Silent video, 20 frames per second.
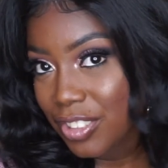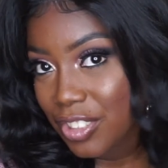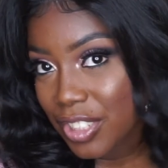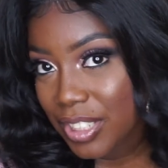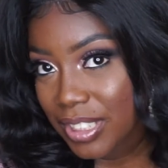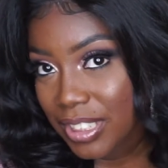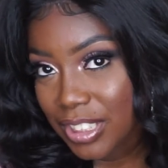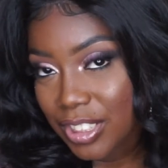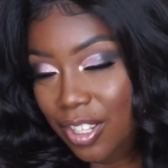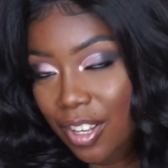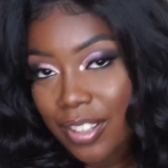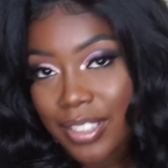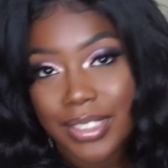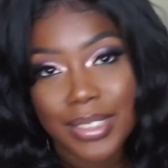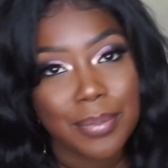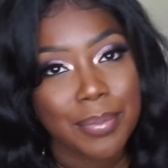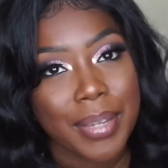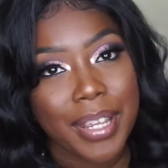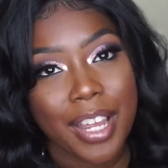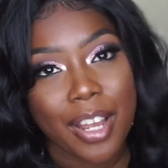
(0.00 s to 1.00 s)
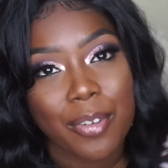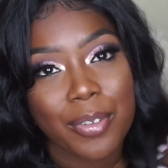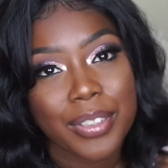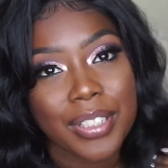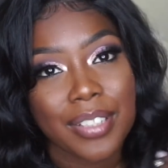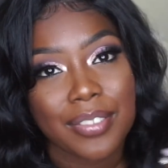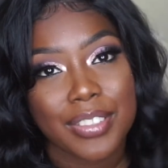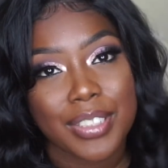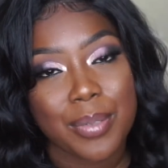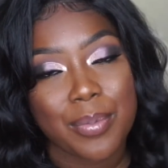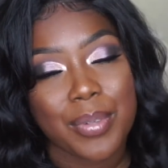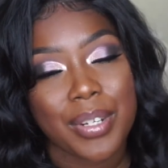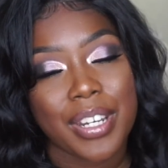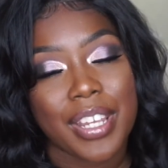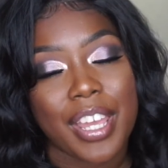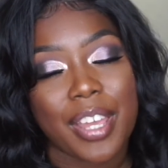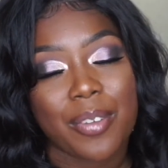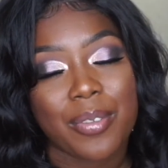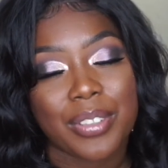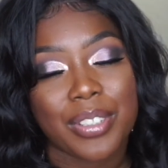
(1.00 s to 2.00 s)
just talk to me. I would love to
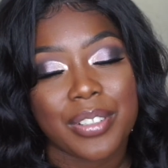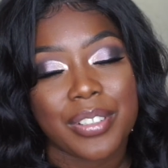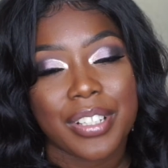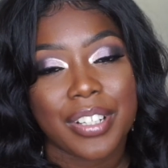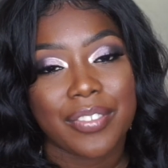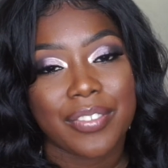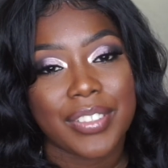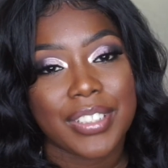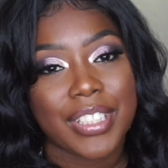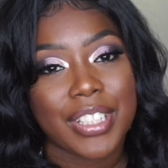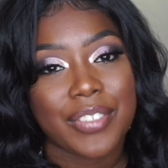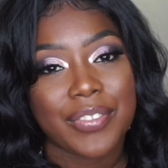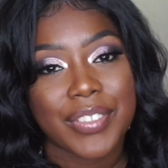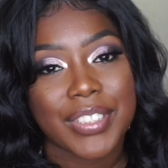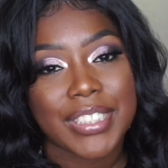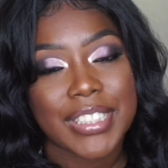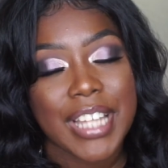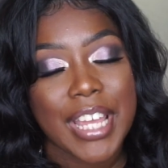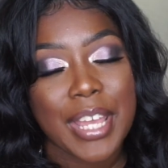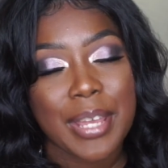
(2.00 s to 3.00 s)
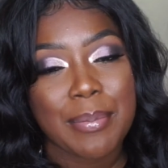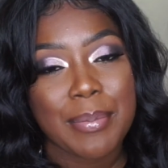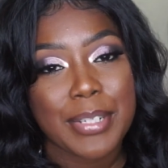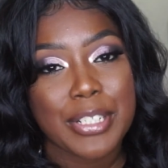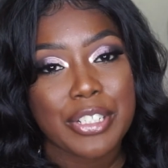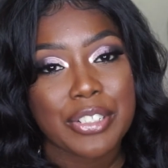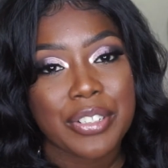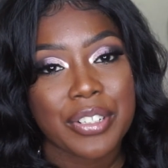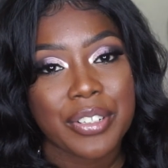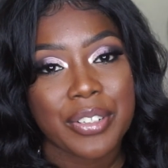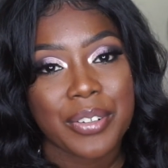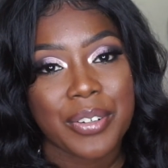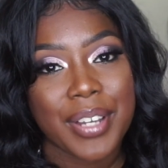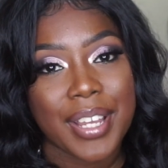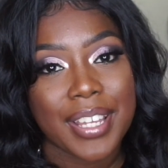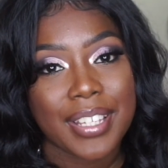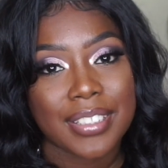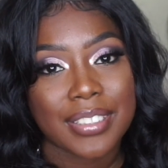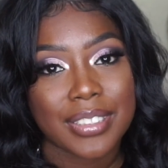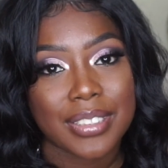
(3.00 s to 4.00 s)
communicate with you, lovely divas. And be sure to go
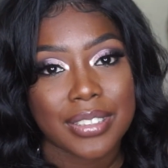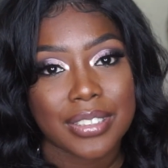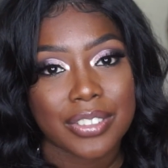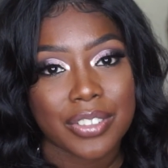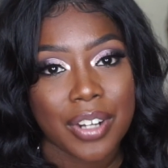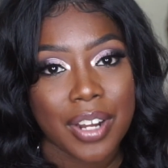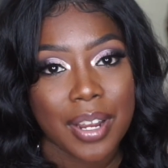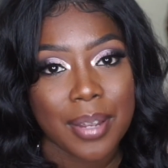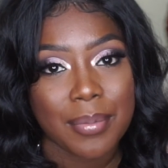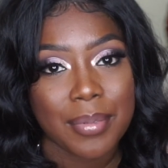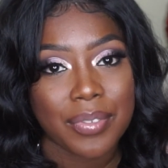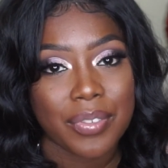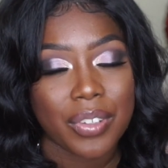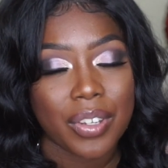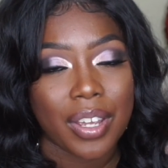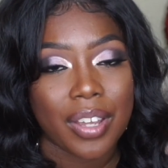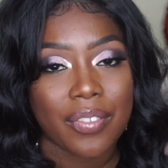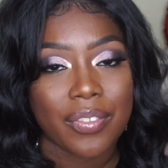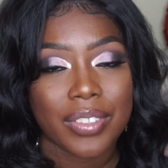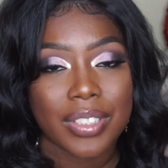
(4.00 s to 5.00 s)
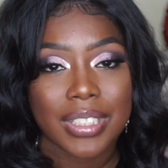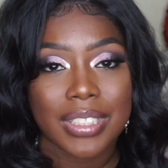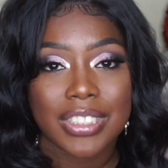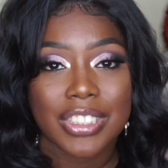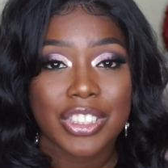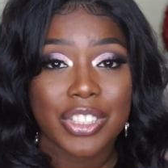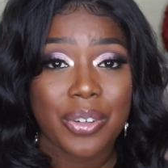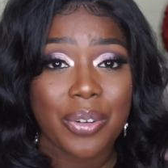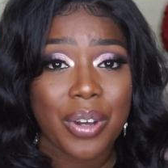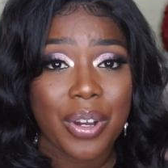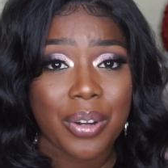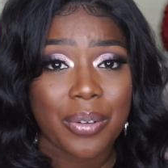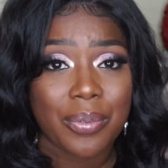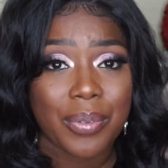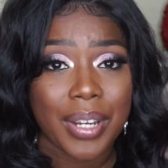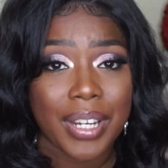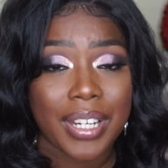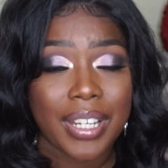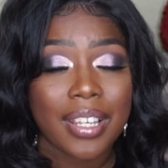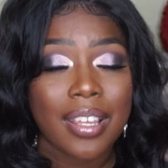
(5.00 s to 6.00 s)
ahead and subscribe if you haven't done so
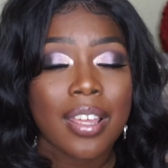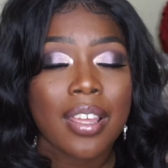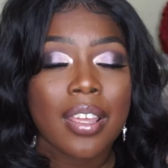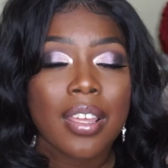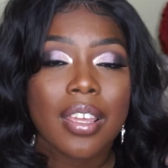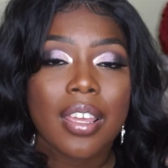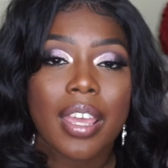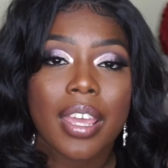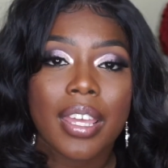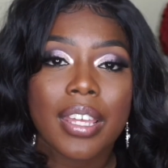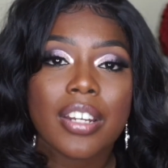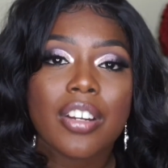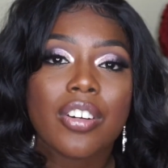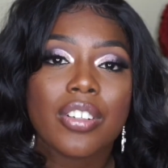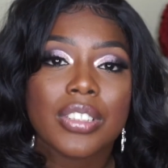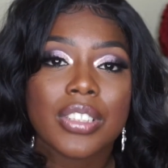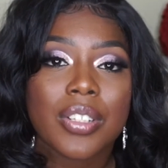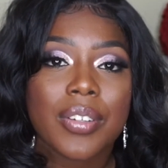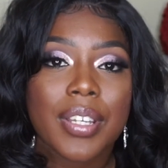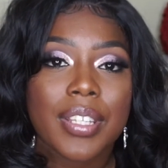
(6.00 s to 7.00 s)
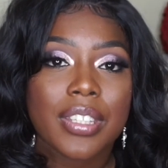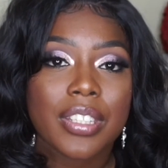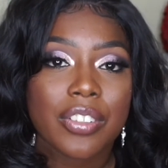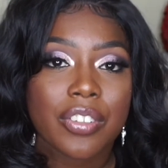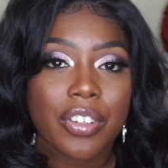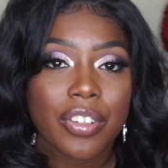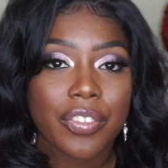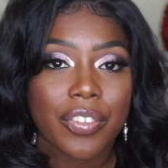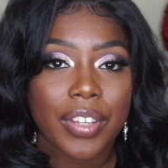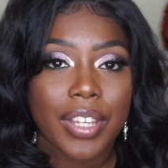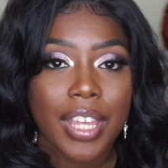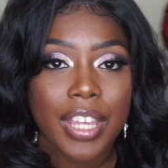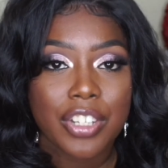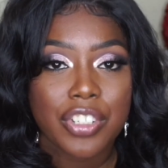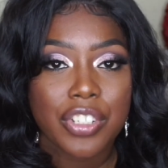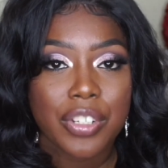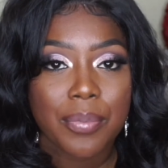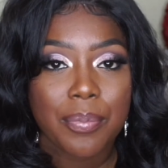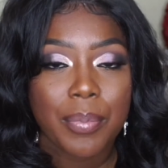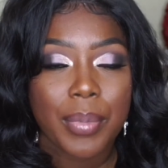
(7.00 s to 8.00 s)
already. And also hit the
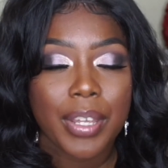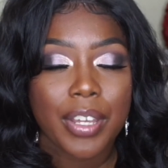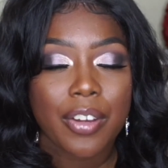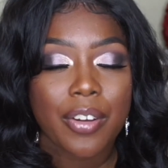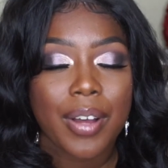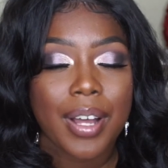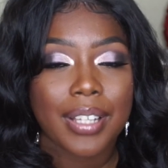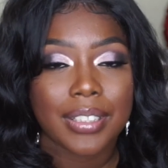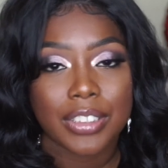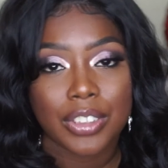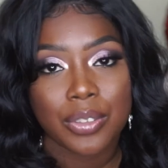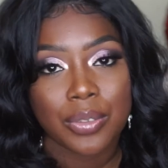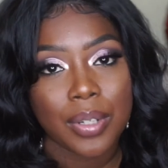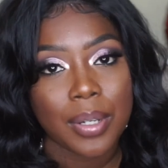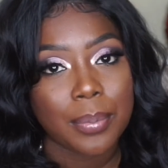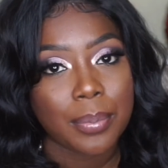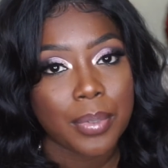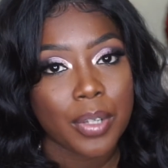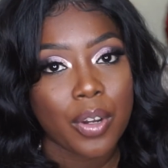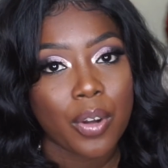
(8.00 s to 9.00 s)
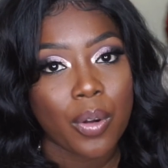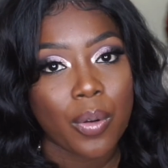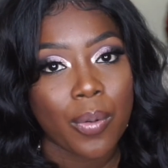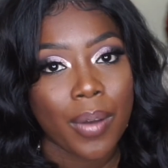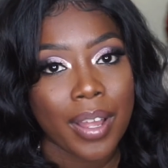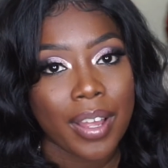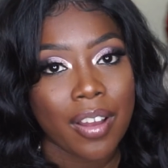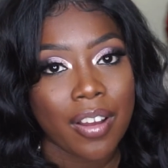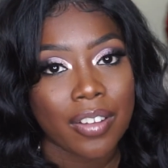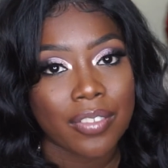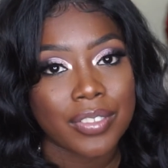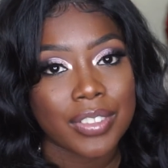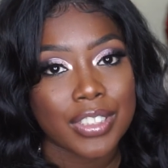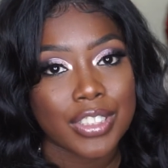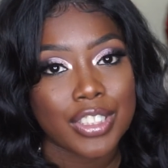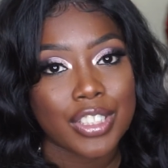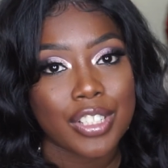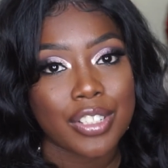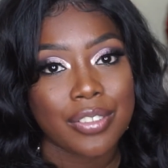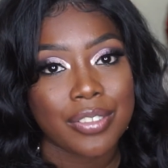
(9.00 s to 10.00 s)
notification bell. I do upload quite often,
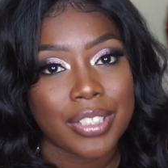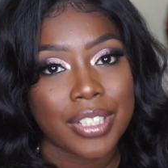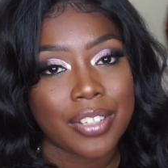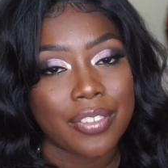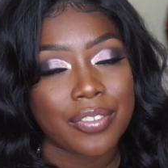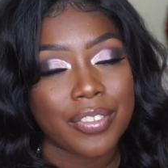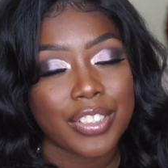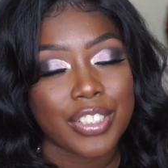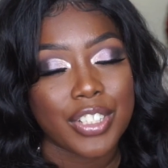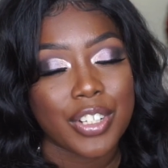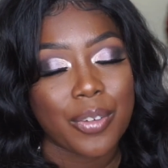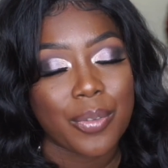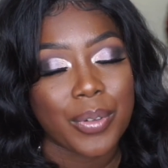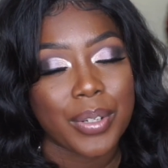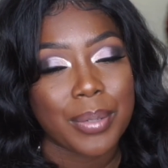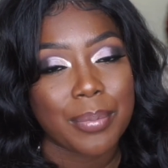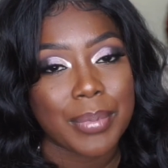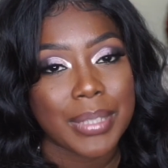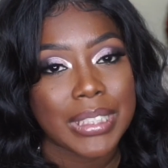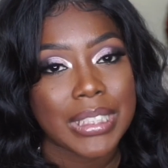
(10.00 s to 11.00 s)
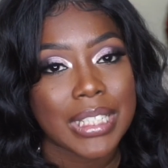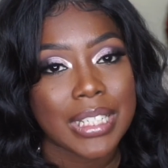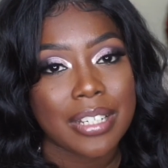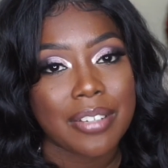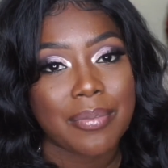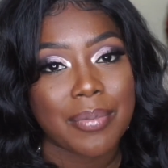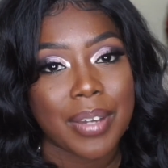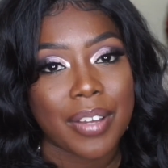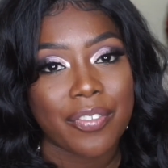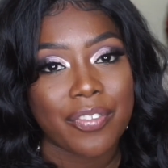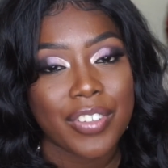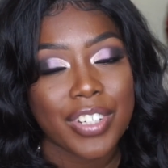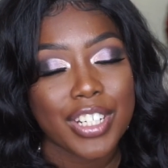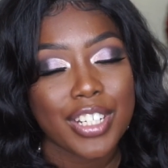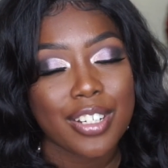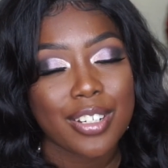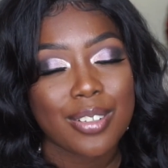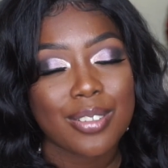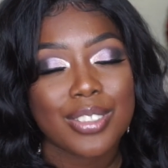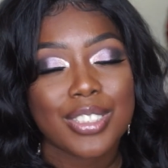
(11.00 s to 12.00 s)
so you definitely don't want to miss any of my
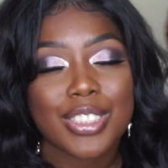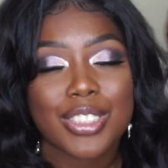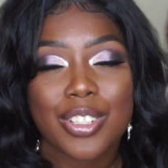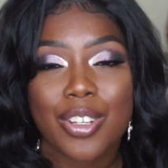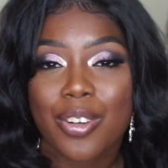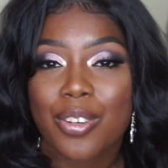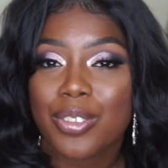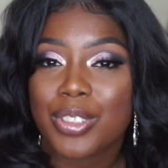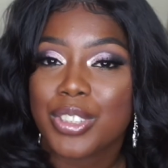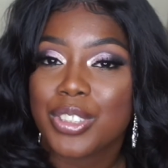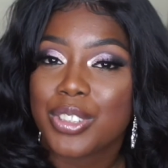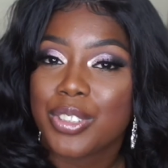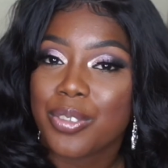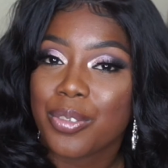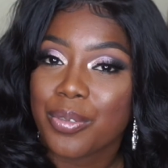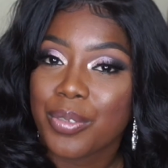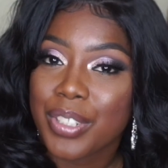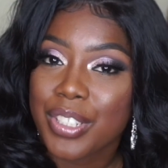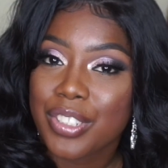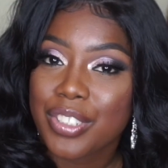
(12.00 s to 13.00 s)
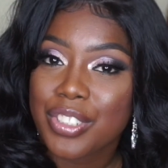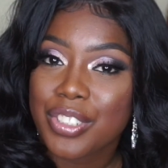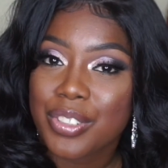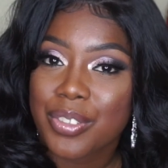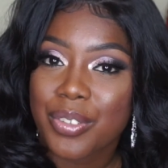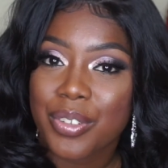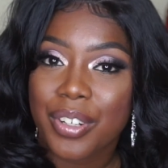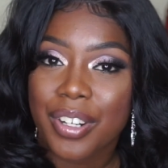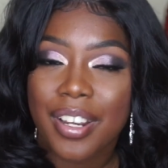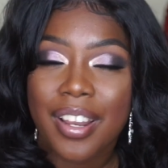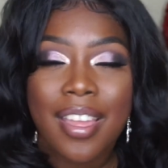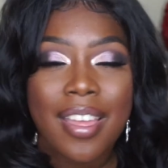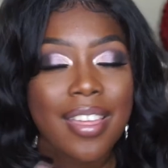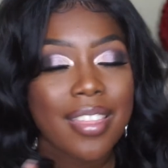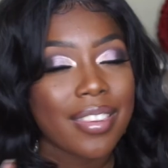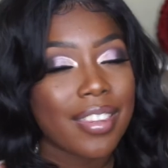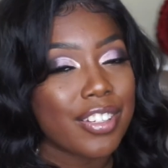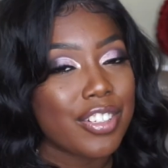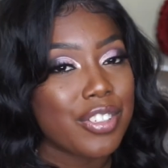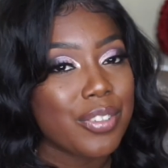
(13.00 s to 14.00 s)
videos. So to reassure
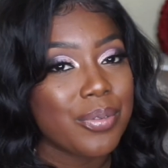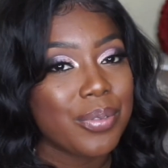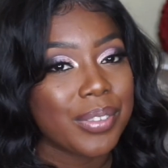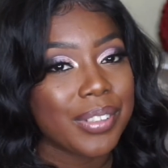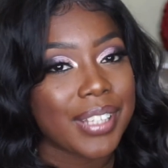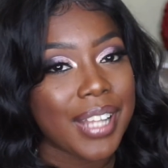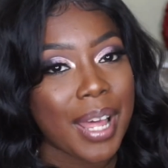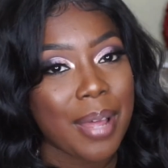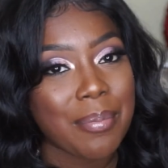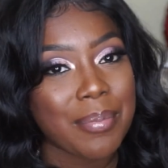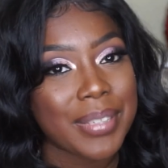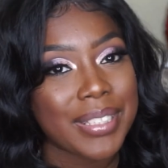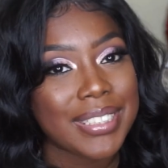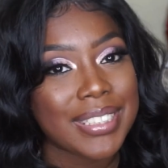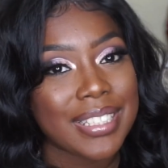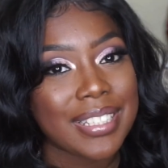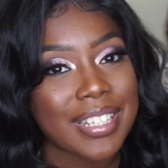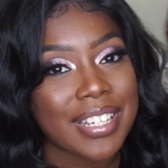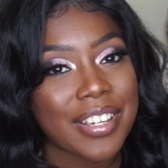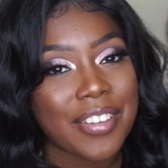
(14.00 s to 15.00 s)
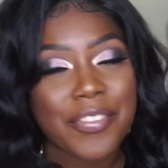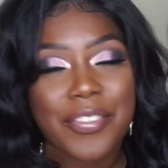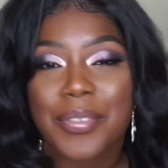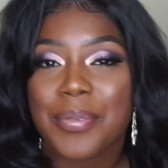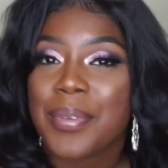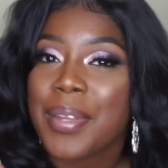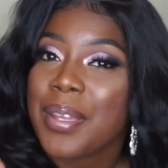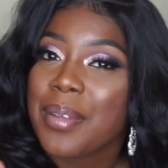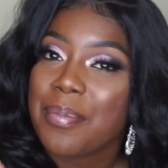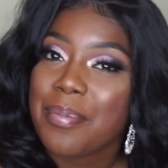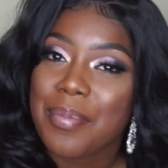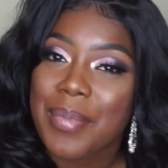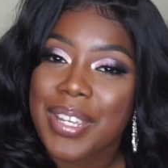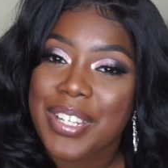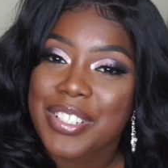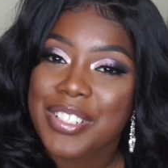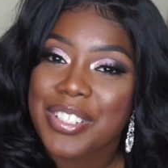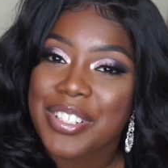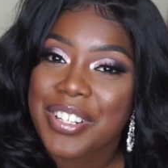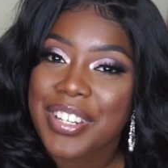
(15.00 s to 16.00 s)
that you will not miss any of them,
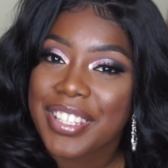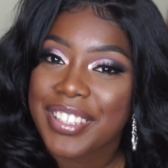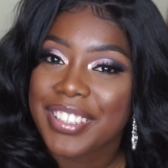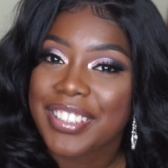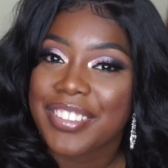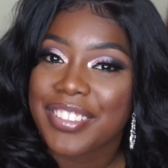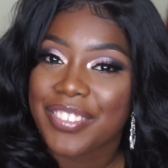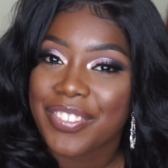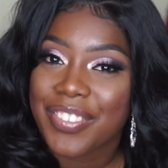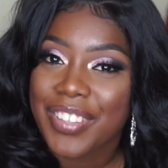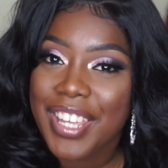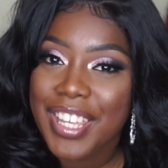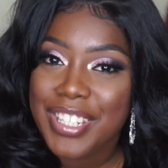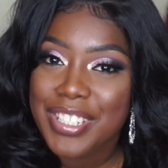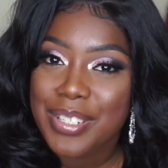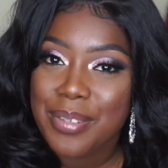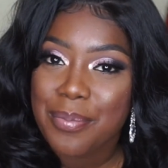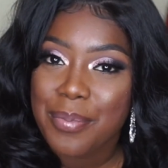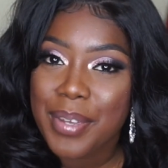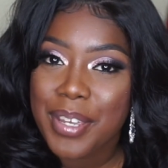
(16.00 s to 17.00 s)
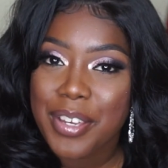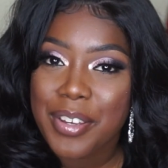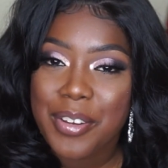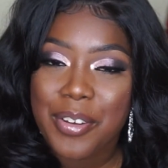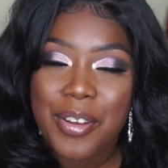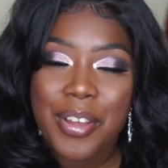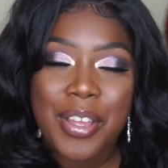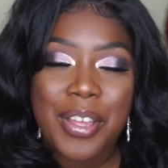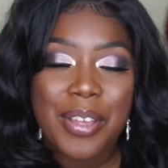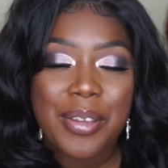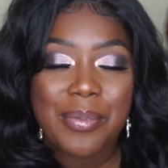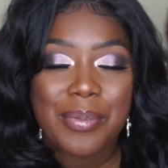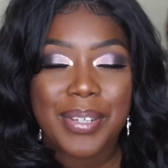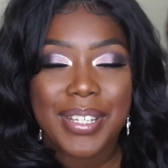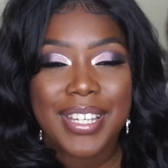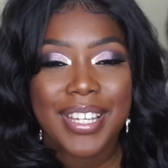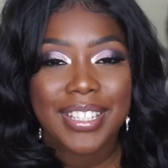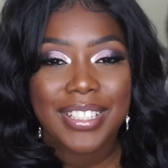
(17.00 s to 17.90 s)
make sure you hit the notification bell. But yeah,